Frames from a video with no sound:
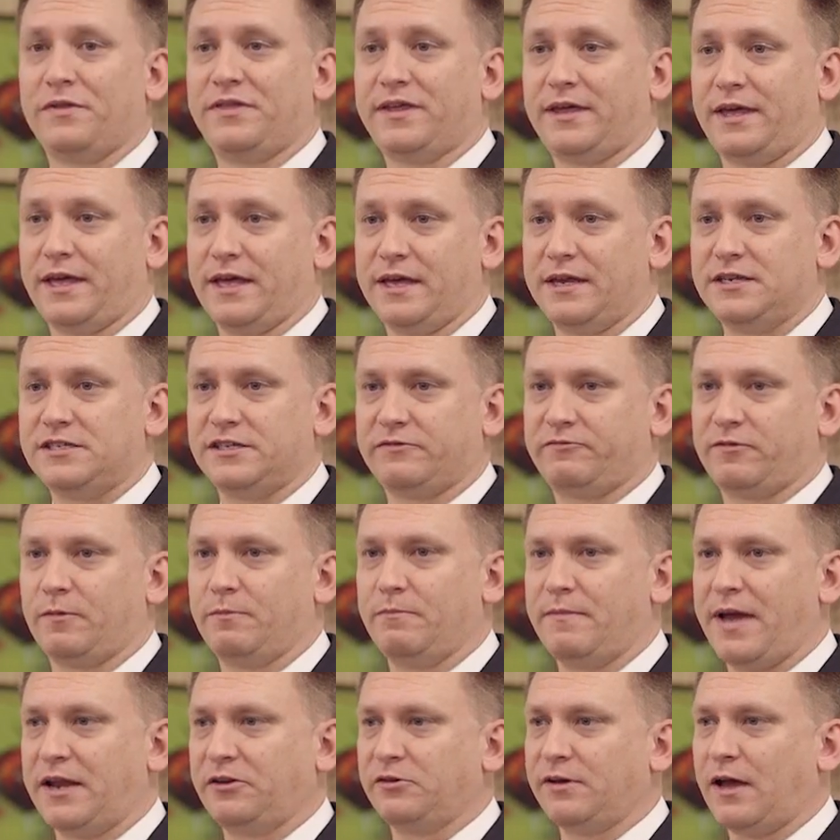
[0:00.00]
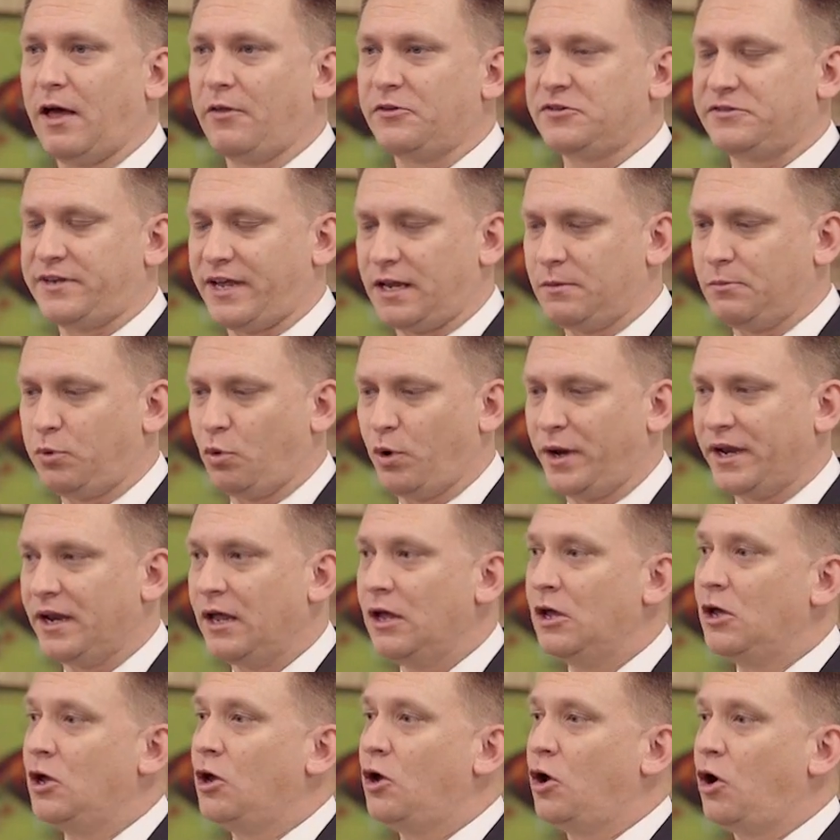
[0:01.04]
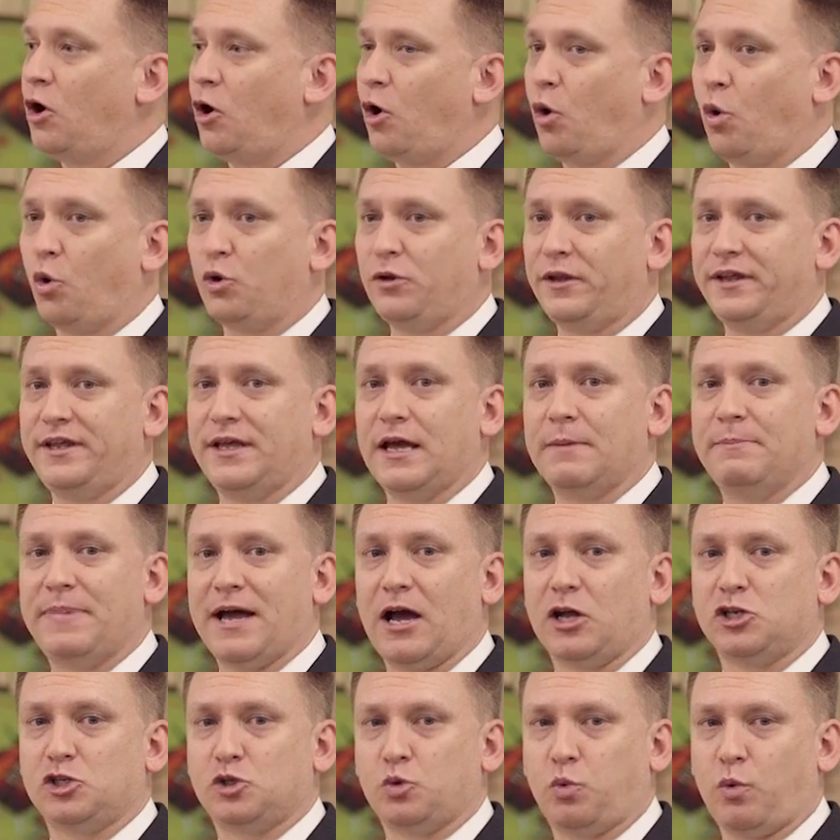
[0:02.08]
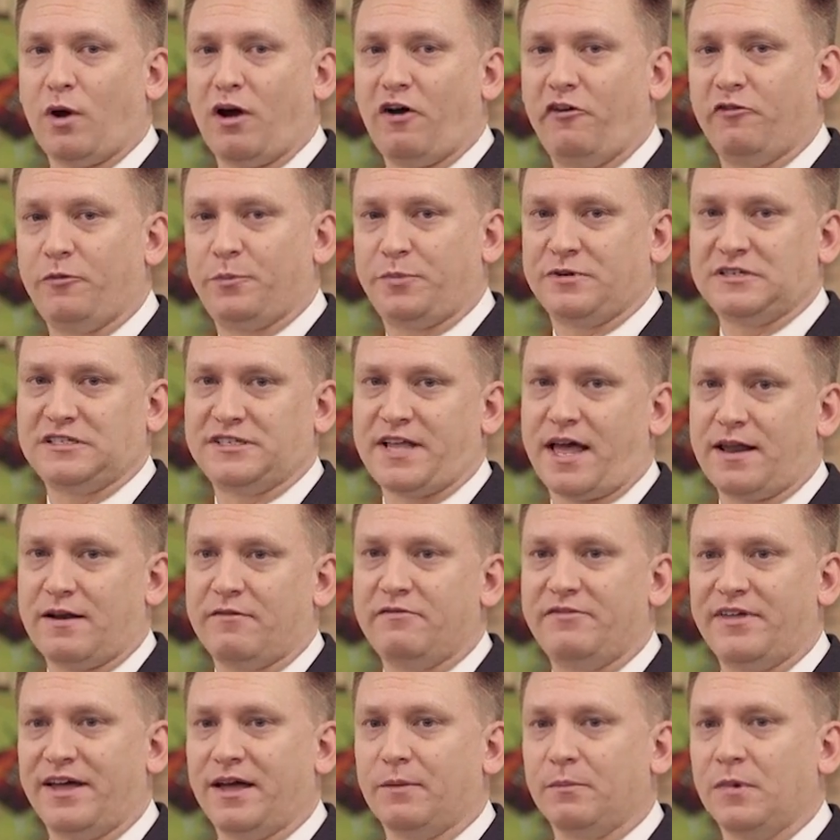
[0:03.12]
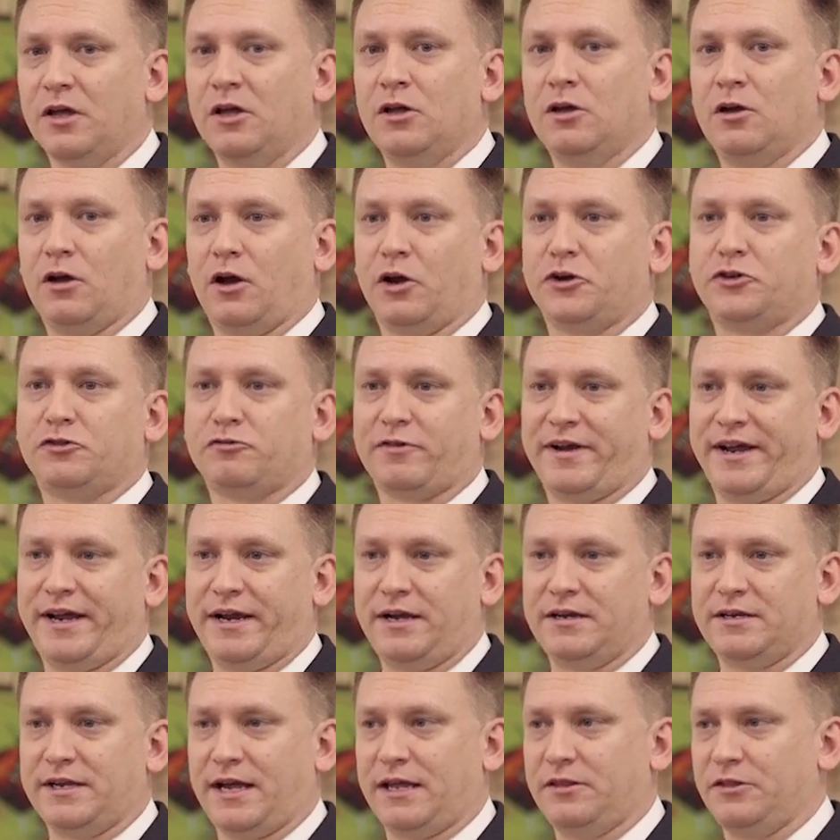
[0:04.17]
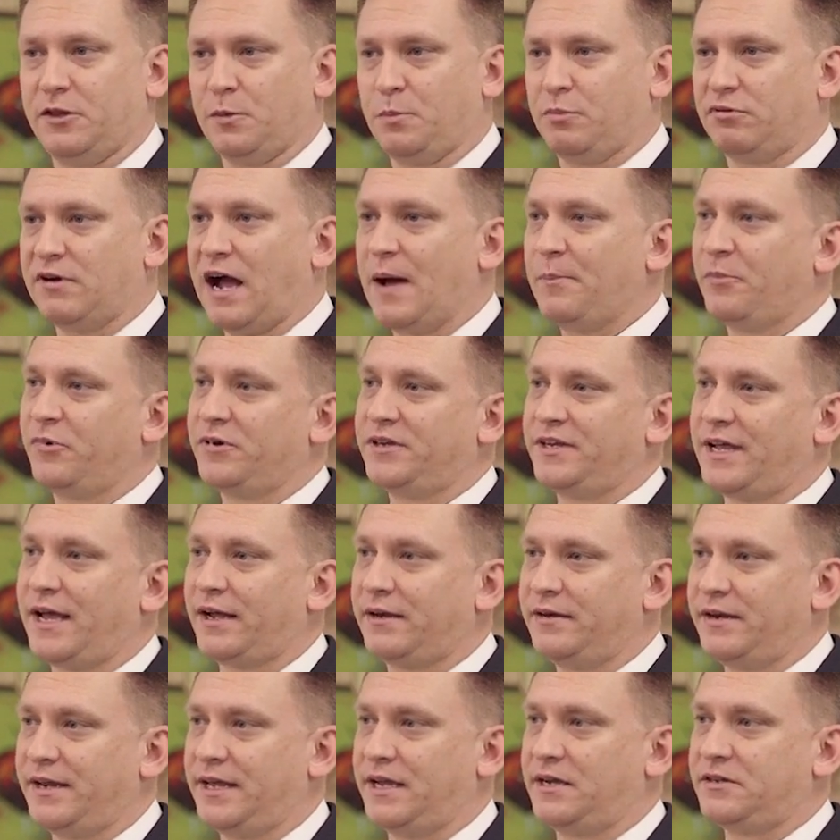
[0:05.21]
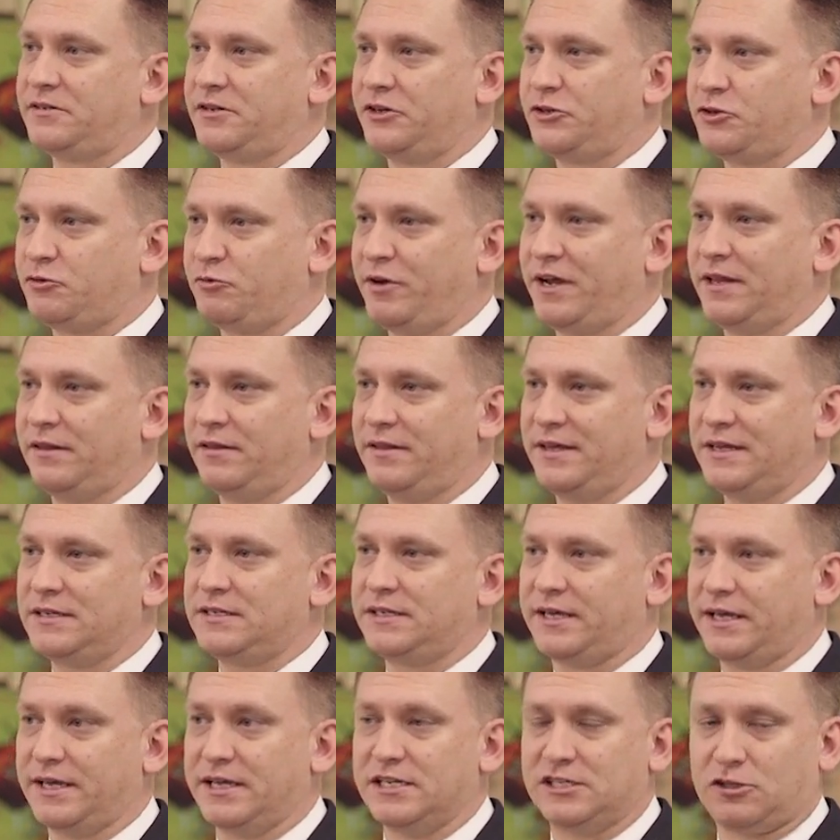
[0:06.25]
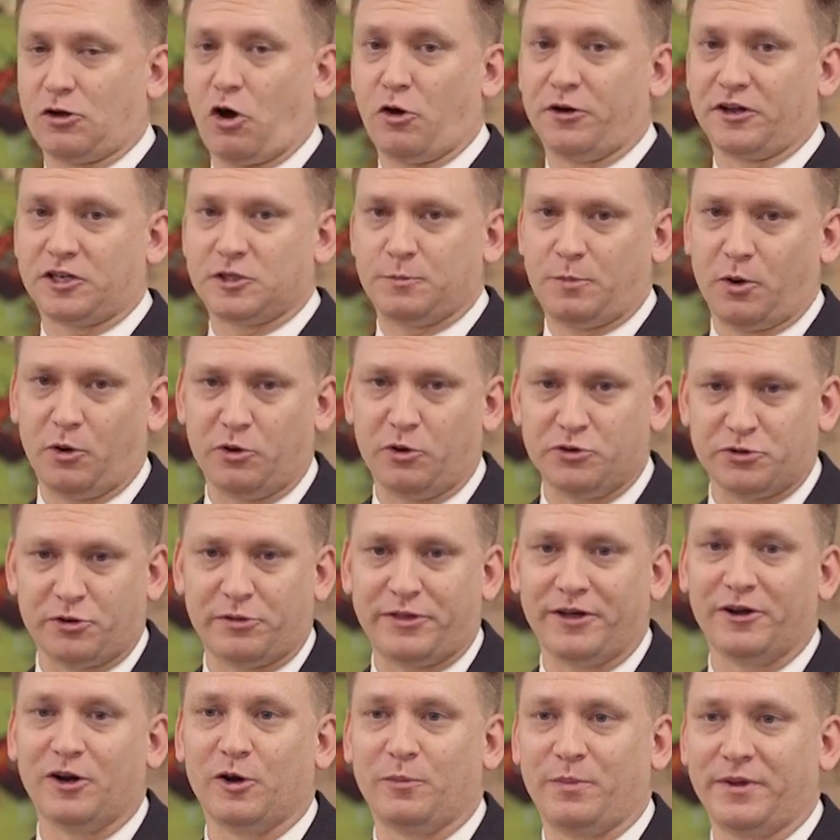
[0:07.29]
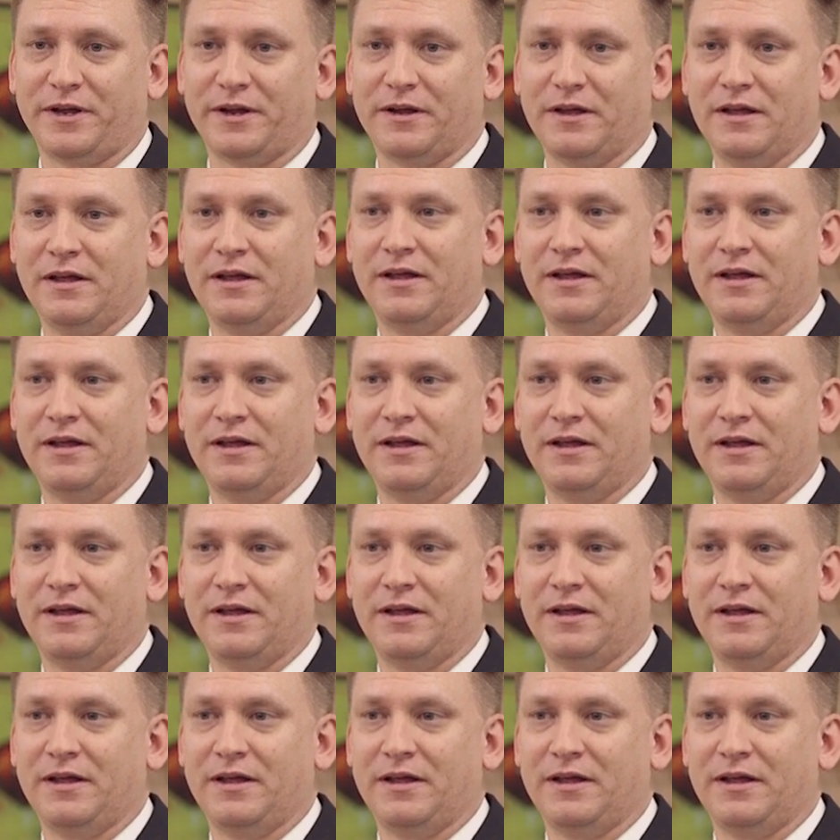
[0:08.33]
with kids from a mental health standpoint, only about 12% of them are trained in the proper techniques to treat these kids, called exposure therapy.